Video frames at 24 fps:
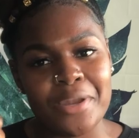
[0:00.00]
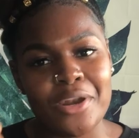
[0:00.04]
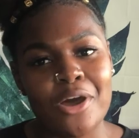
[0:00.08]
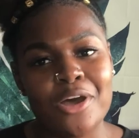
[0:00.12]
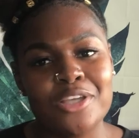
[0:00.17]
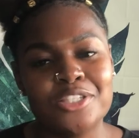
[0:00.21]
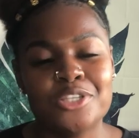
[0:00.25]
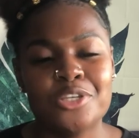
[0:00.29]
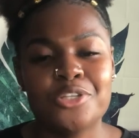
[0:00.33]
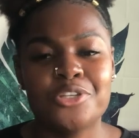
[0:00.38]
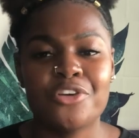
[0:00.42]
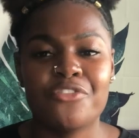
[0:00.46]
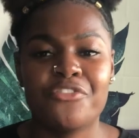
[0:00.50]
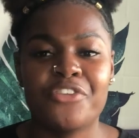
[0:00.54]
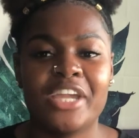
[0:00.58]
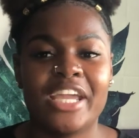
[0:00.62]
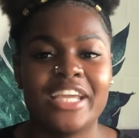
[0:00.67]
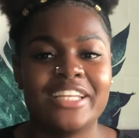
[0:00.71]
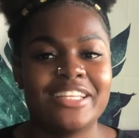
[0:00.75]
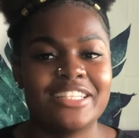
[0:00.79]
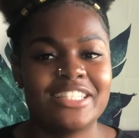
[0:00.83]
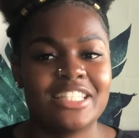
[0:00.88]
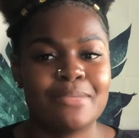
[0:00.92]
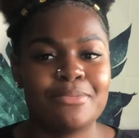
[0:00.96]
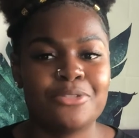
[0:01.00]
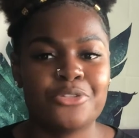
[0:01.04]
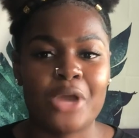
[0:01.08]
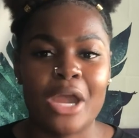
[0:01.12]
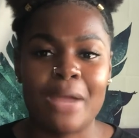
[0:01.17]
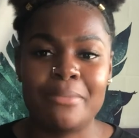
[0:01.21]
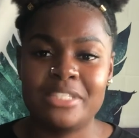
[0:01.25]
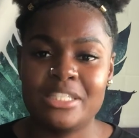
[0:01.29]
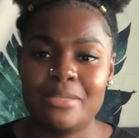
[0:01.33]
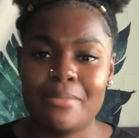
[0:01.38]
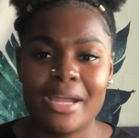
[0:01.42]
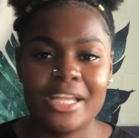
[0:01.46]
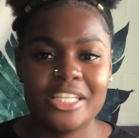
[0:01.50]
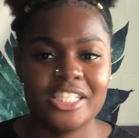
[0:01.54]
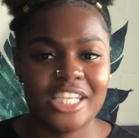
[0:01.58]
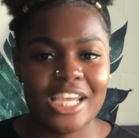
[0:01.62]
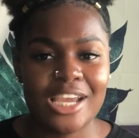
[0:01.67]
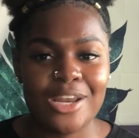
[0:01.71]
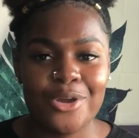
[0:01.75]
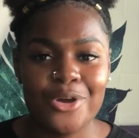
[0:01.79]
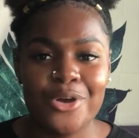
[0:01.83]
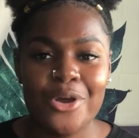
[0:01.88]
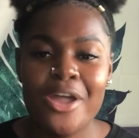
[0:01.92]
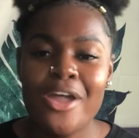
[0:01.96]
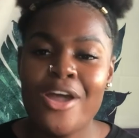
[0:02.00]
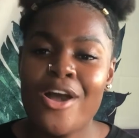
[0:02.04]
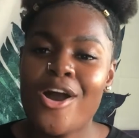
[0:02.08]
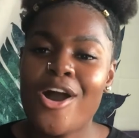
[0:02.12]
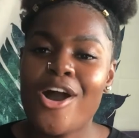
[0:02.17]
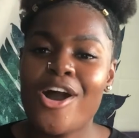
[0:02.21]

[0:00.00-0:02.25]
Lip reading: and also don't forget to subscribe to my channel.